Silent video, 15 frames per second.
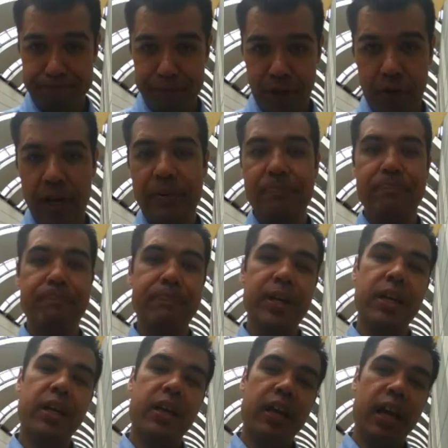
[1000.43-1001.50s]
Alright,
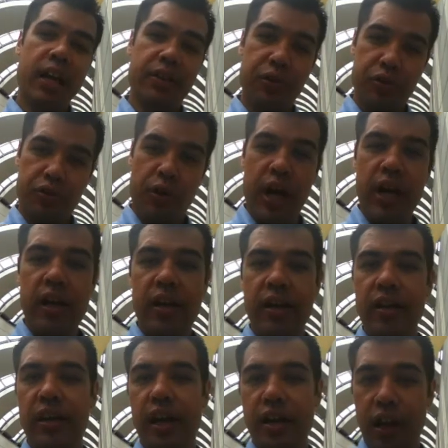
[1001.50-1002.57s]
let's try
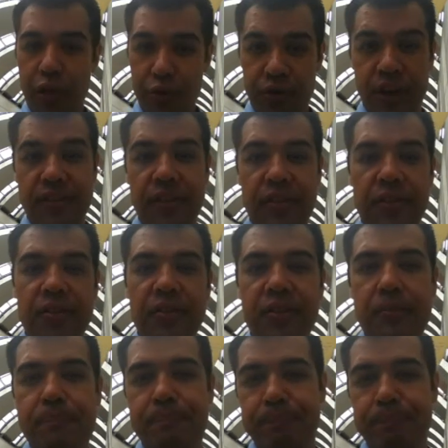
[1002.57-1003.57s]
another sentence.